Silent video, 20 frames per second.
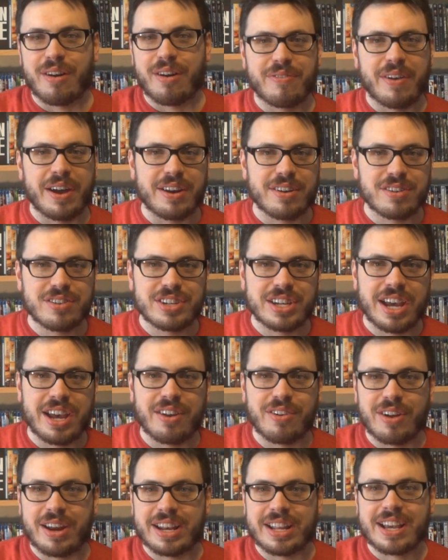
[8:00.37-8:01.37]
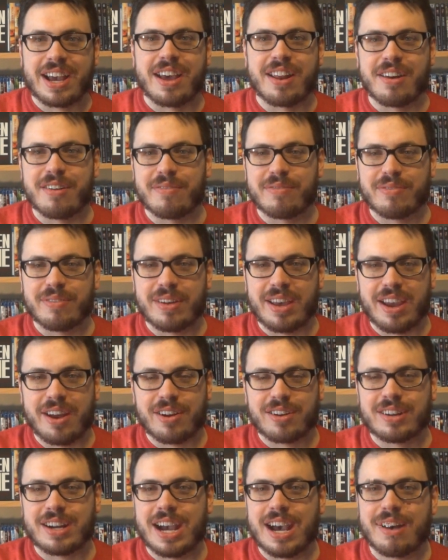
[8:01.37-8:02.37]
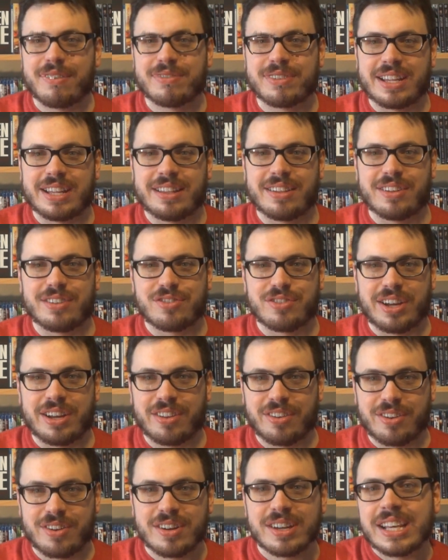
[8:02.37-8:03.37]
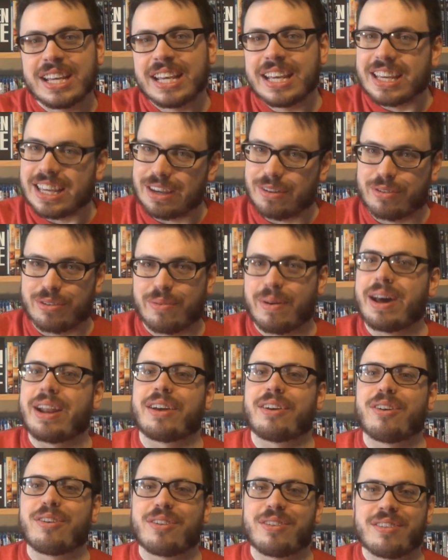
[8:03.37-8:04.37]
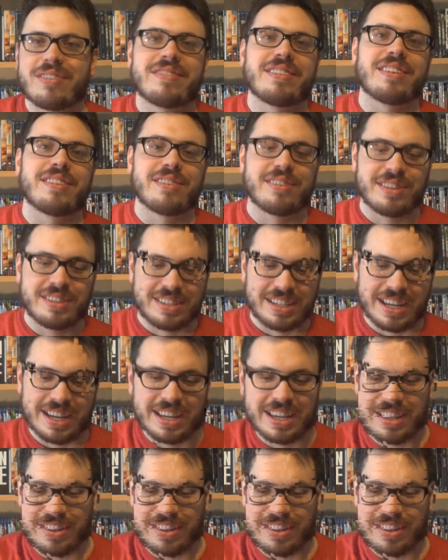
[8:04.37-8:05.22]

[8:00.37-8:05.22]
fighter jet or any kind of aircraft in the trailer, he would want to go to the theater to see it.